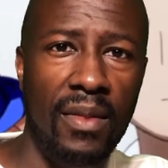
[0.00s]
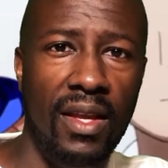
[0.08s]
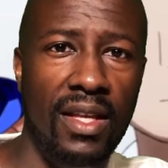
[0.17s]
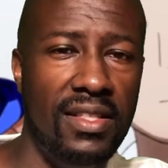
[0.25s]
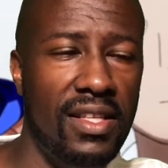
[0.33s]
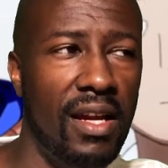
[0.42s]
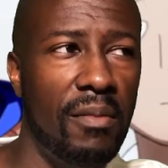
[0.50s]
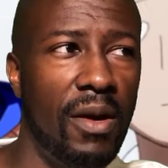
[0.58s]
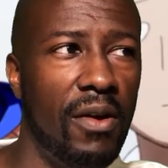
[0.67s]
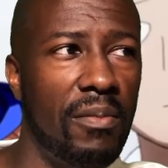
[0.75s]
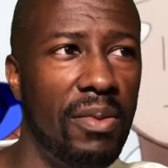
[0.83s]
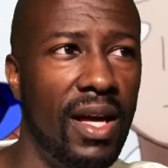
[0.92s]
and
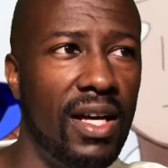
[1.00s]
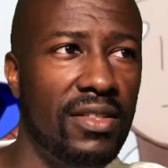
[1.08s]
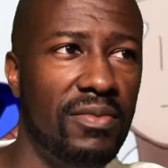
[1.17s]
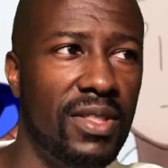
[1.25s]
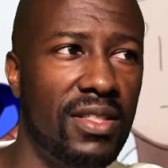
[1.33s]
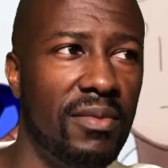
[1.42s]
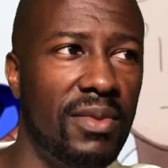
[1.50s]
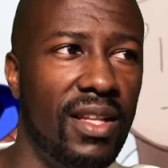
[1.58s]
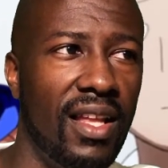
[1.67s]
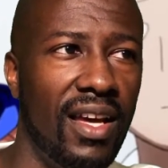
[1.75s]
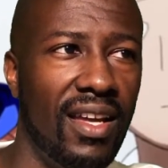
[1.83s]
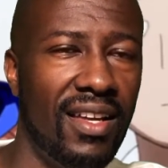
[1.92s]
Saitama replies with something
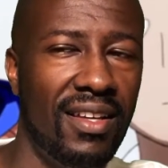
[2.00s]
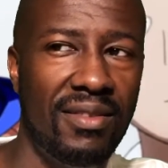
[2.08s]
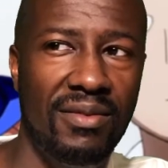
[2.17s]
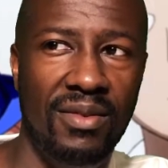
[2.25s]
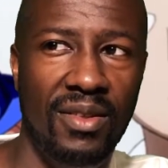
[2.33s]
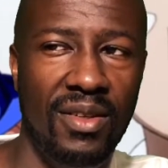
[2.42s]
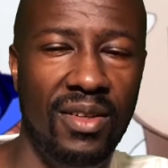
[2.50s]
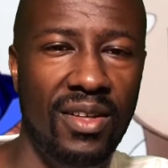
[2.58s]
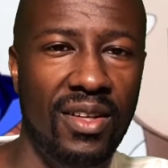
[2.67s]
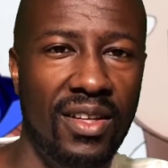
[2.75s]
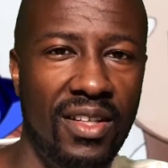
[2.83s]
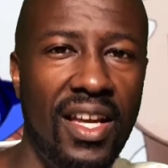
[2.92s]
like,
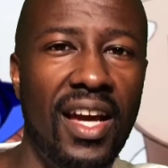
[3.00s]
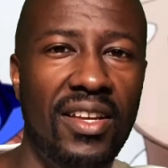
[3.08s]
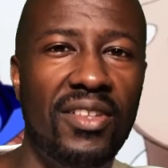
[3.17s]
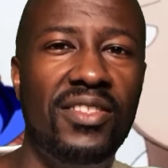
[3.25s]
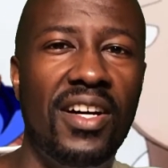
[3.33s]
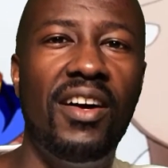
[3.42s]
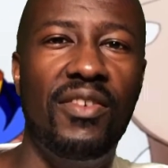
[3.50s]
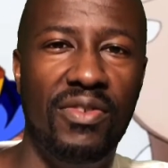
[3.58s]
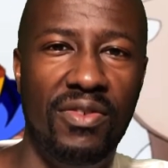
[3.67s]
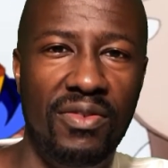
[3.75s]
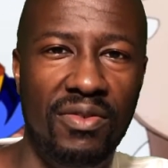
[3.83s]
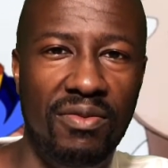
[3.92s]
"Yeah, you're
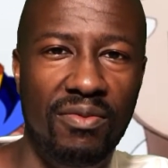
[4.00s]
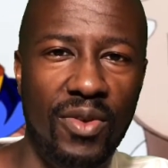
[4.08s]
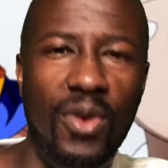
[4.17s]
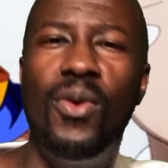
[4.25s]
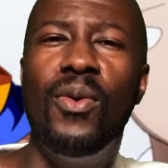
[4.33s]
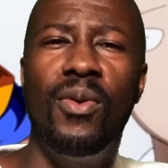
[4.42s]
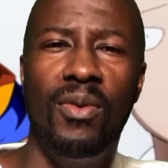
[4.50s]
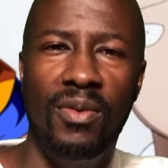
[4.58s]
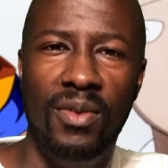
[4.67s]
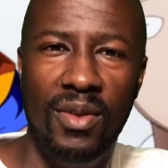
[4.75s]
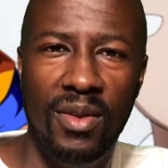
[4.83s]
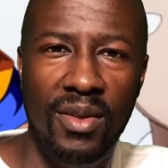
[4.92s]
tough, cool."
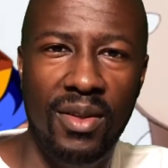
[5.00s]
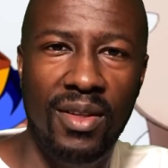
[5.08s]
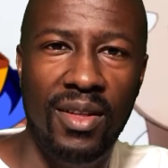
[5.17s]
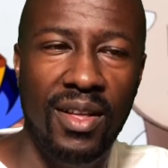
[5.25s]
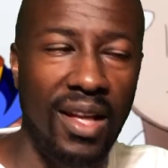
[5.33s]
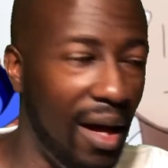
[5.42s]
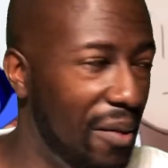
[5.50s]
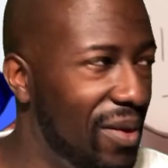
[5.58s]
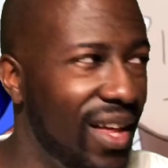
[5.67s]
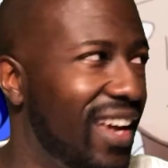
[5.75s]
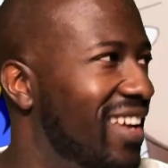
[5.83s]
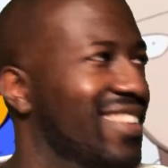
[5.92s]
I'm
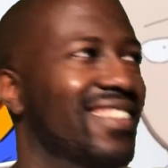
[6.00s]
like,